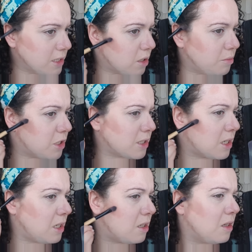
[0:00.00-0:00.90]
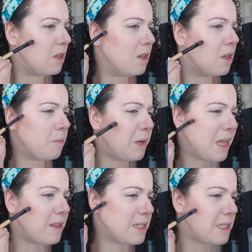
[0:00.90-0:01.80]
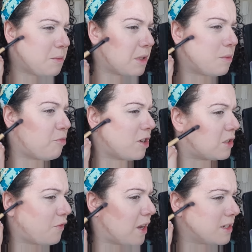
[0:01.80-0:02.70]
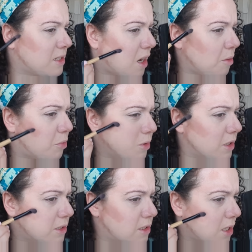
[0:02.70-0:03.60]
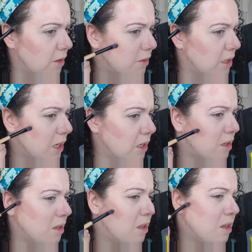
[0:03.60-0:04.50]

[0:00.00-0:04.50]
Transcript: So I'm just going to blend this in with the brush first upwards so that it